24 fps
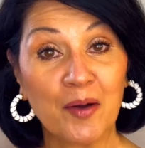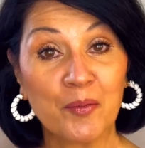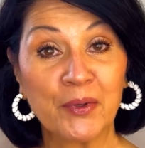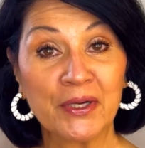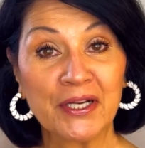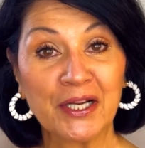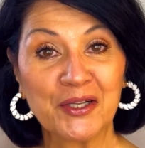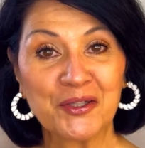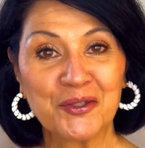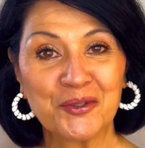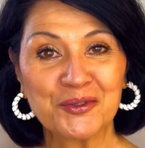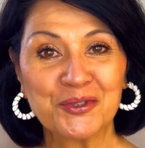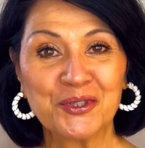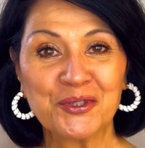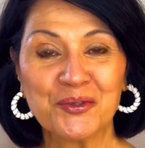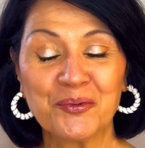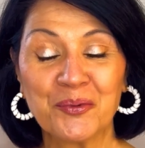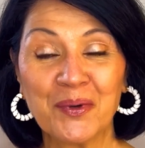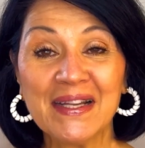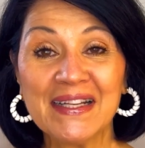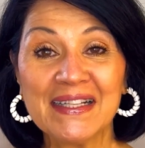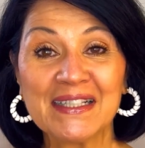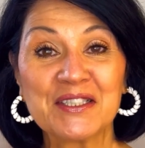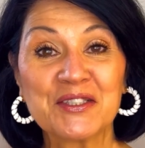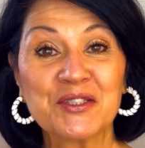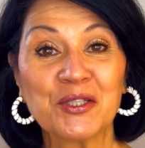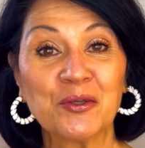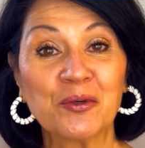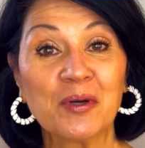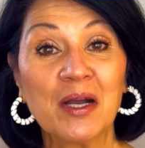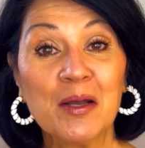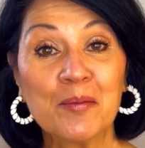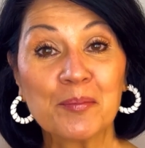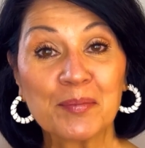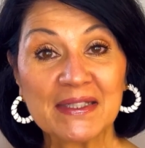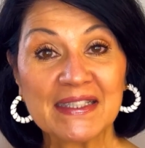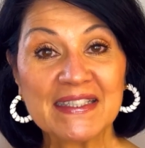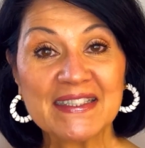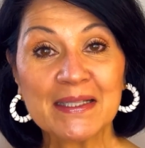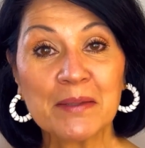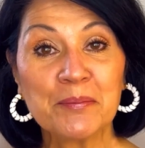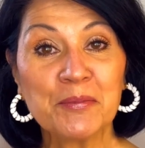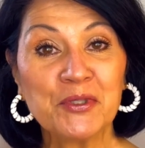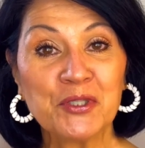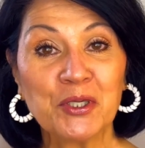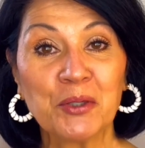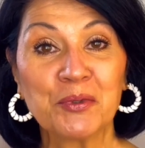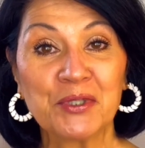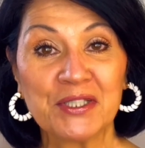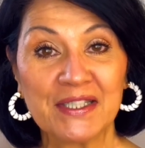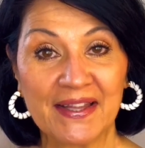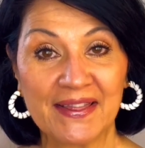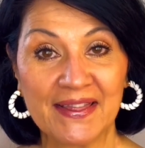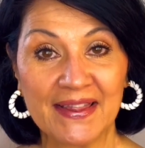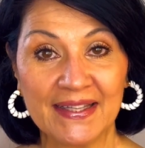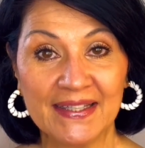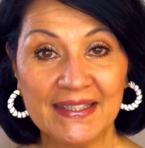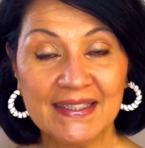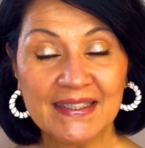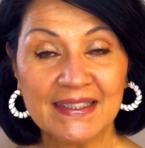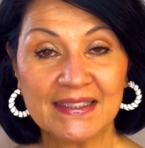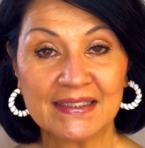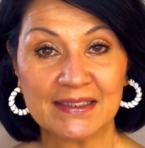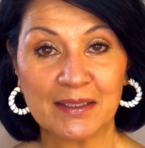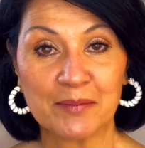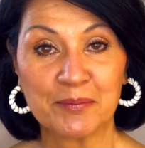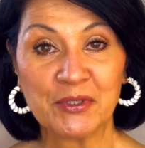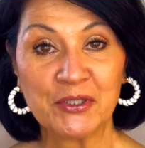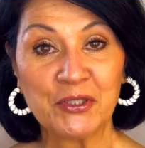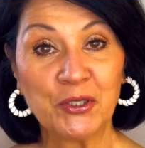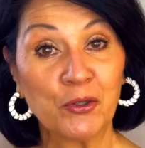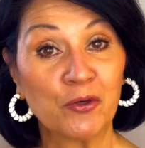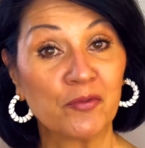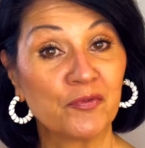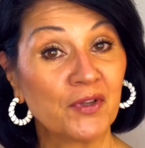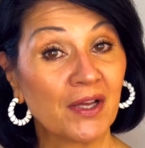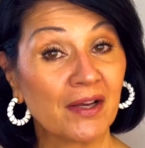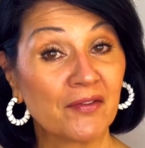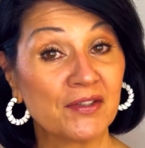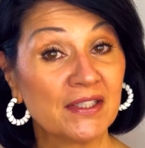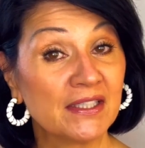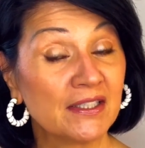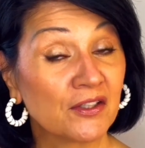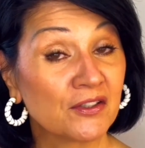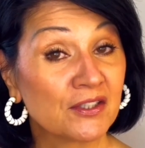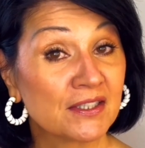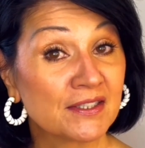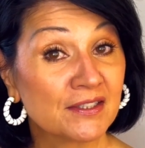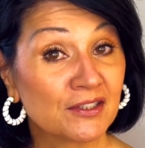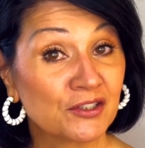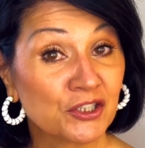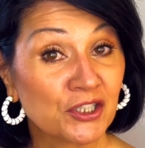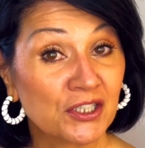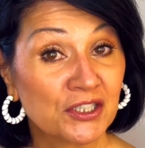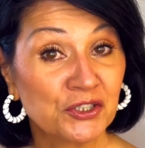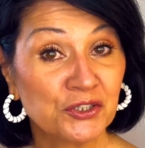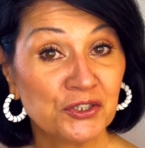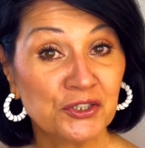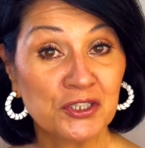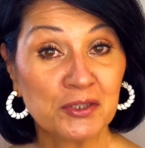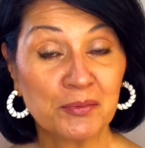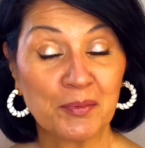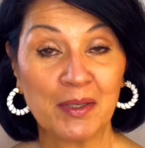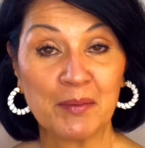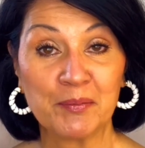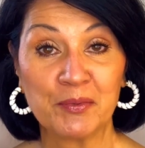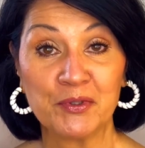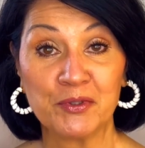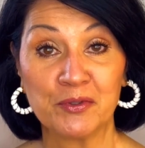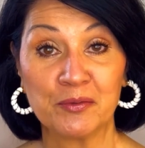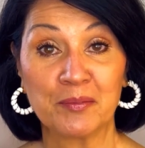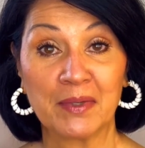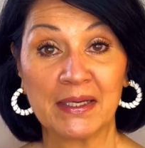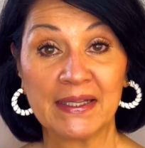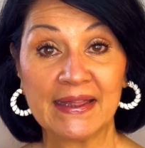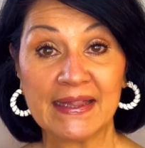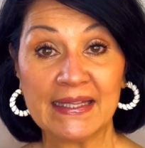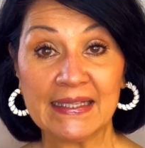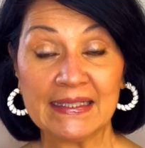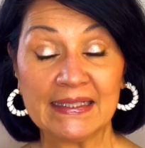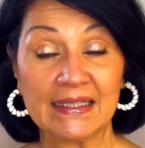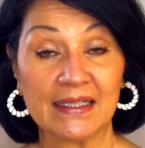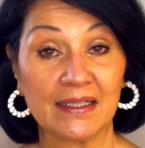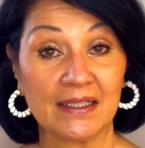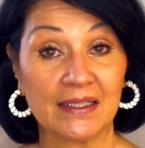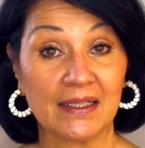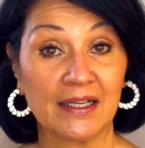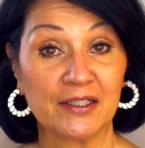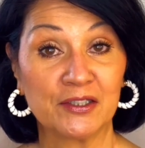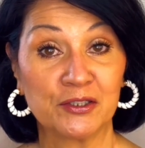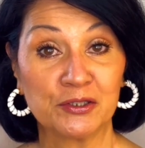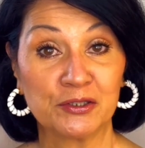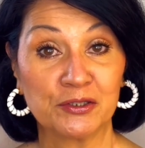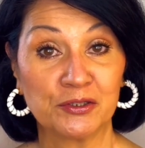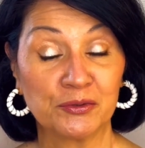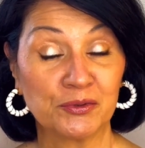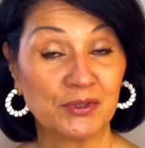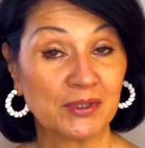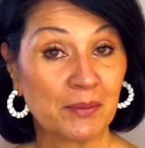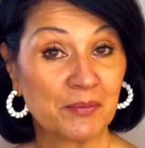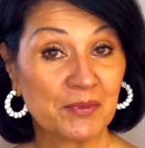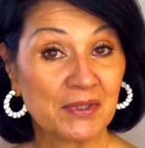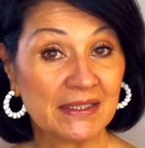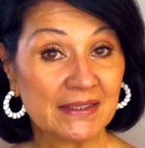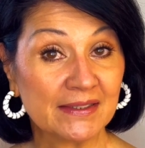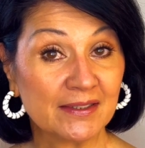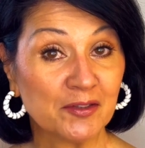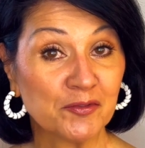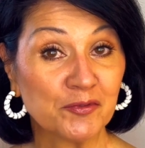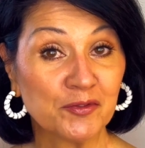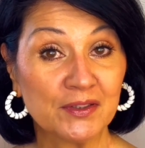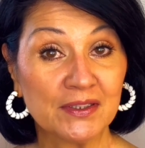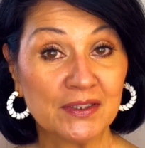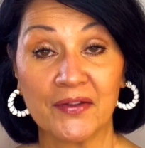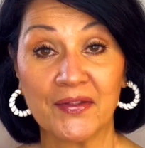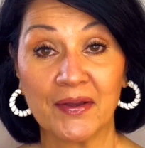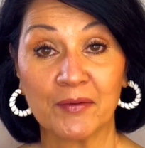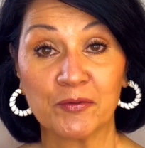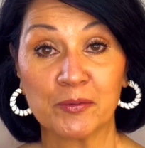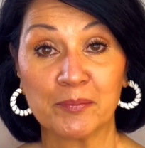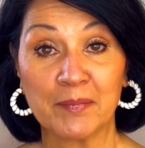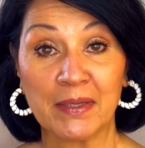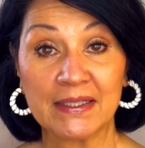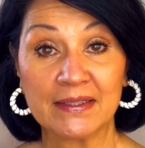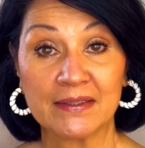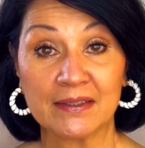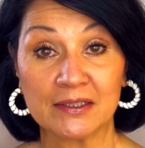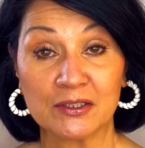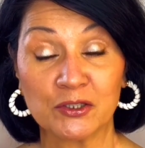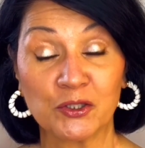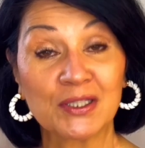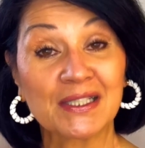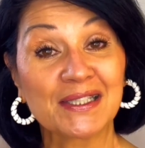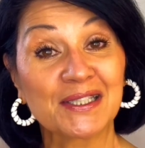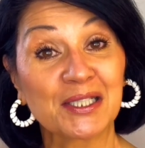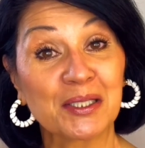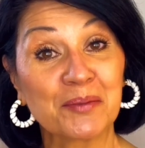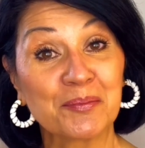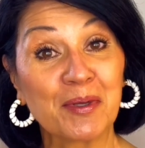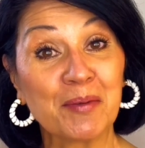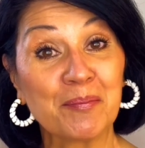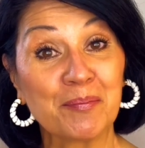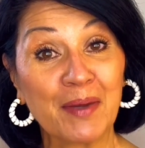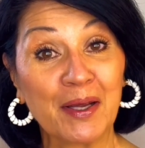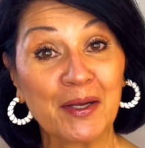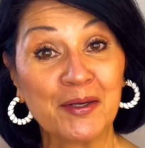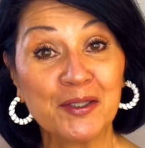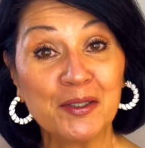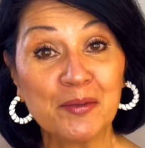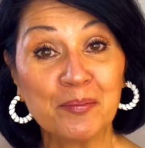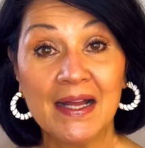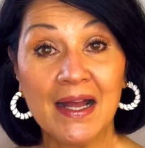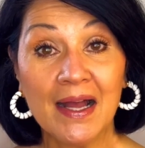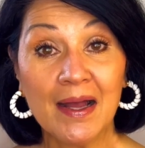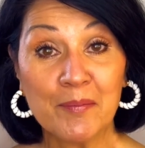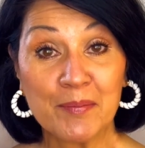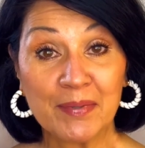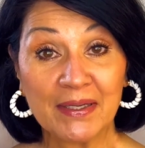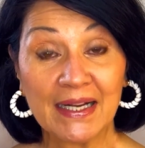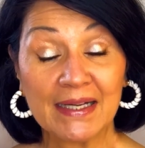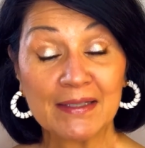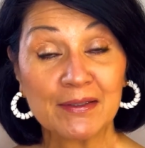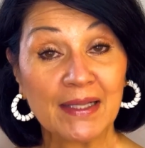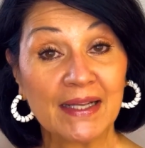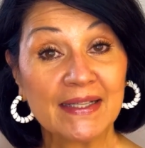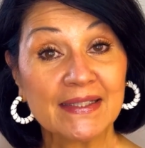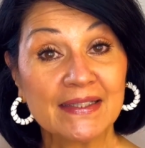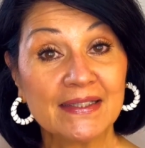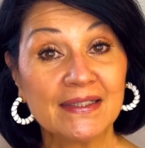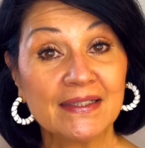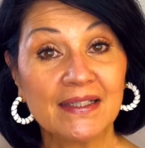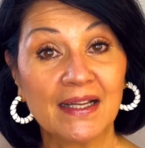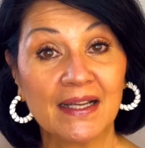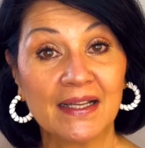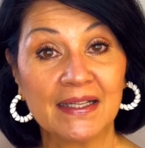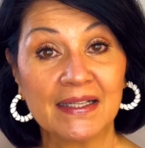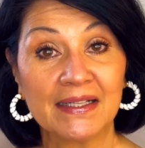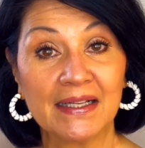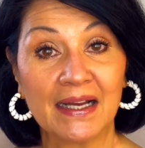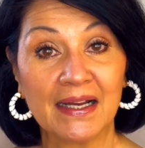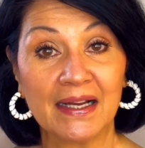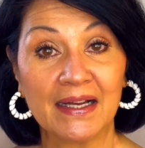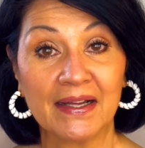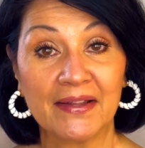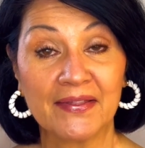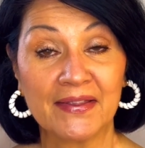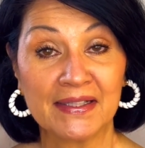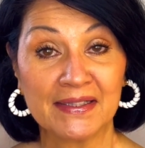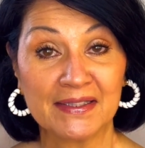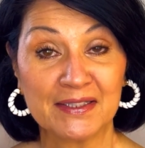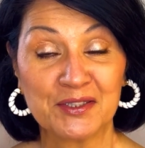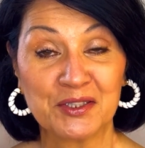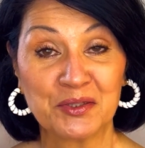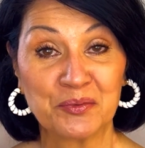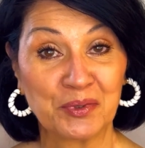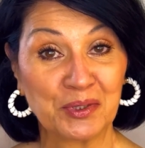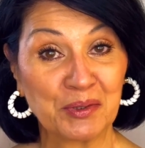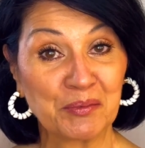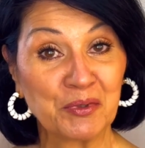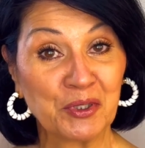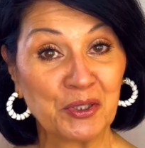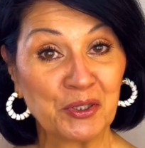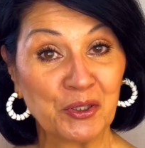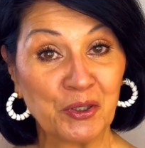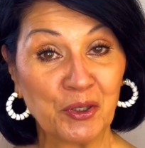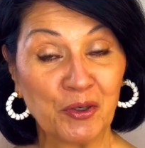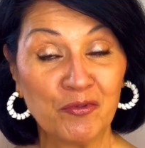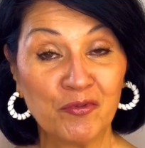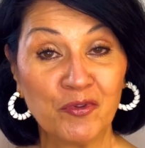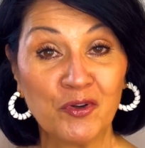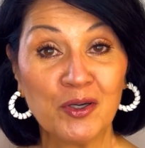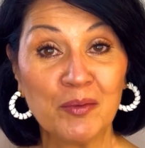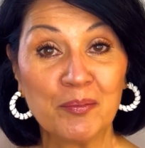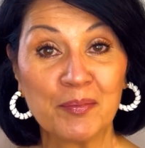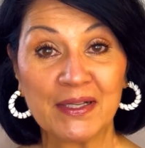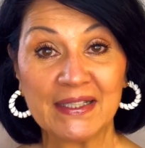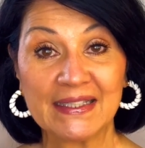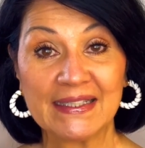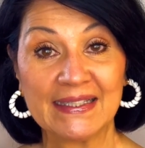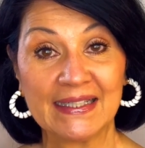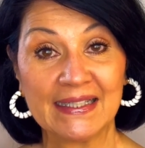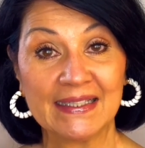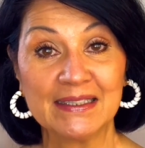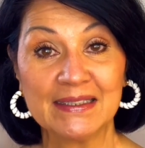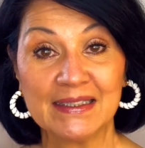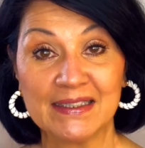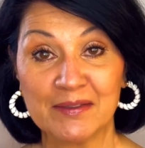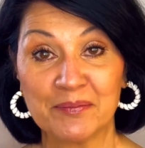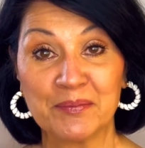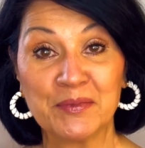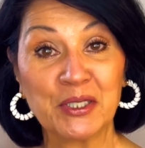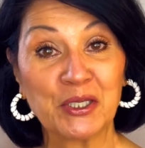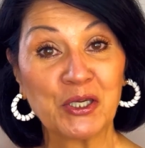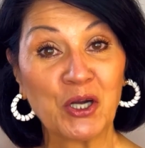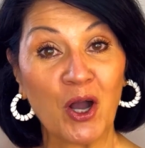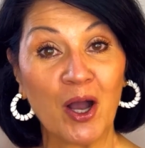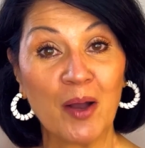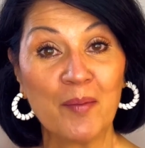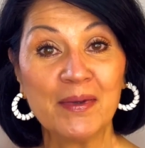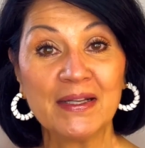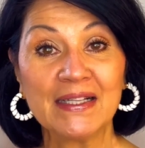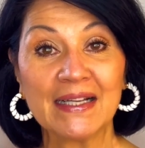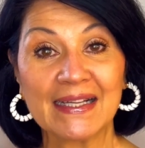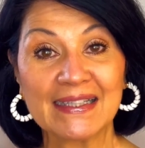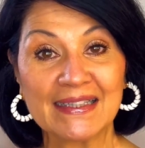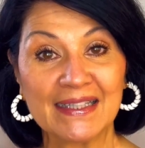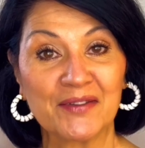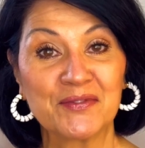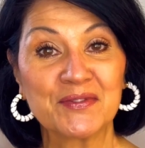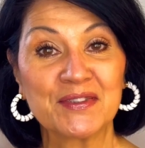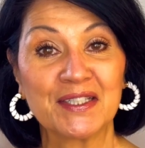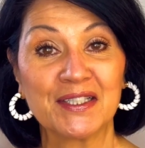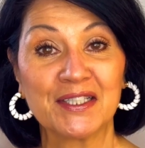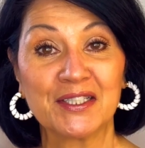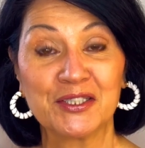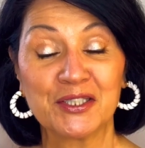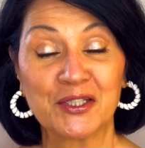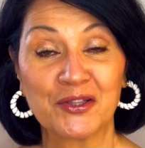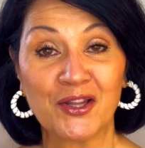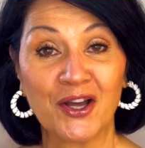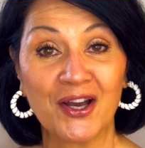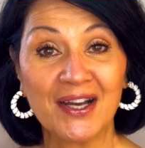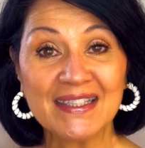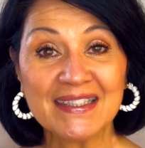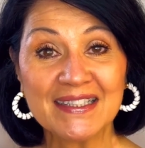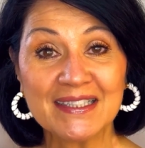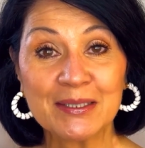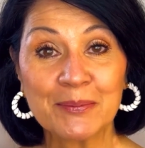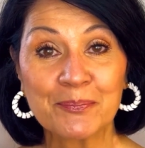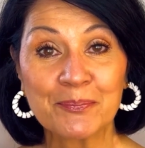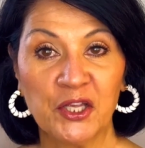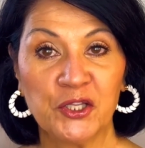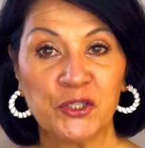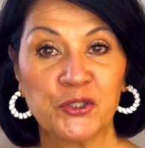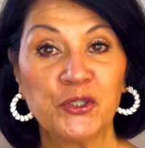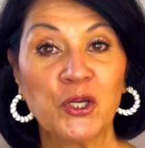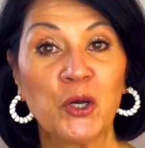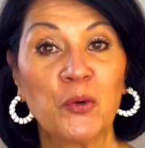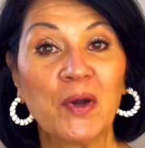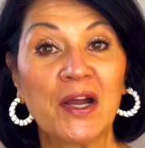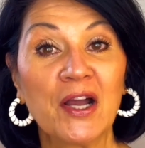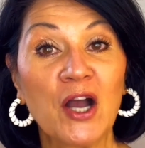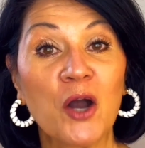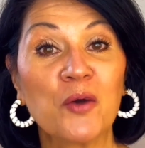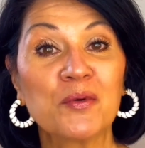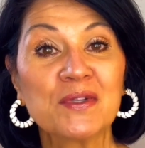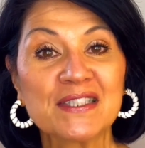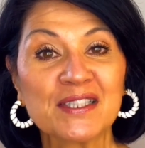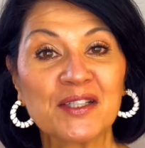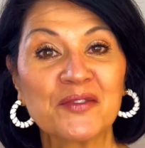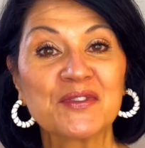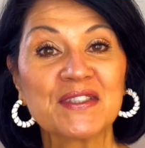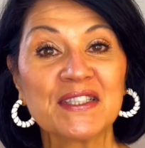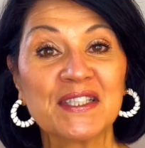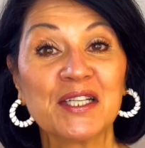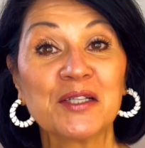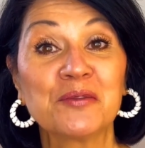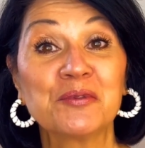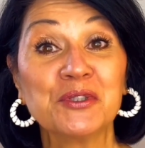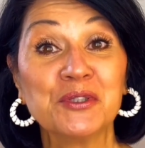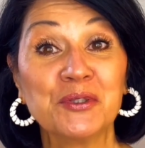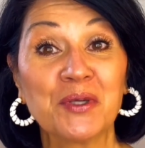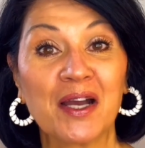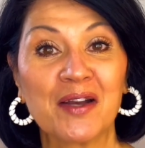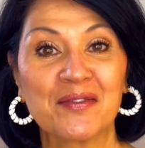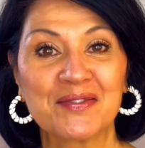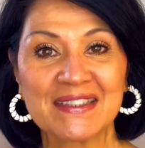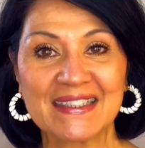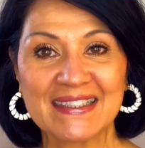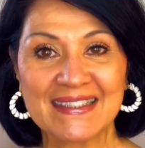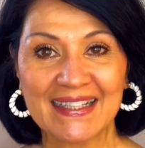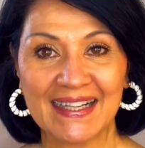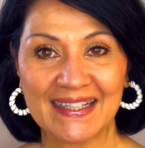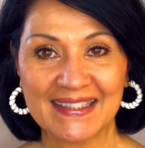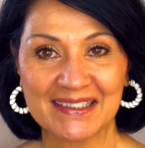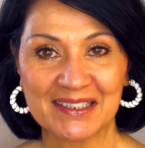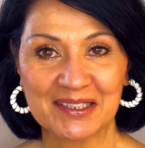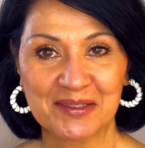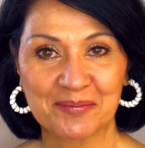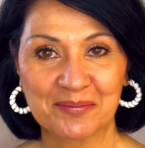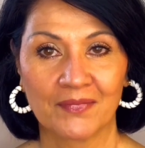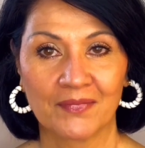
when I go to the wedding. So please let me know what you think. Let me know if you have any other suggestions. Maybe you might think I could do something different that would make the look a little bit better. But I like it, and I think this is what I'm going to go for. But again, leave me a comment. I'd love to hear your thoughts. You know, I always love to hear what you have to say.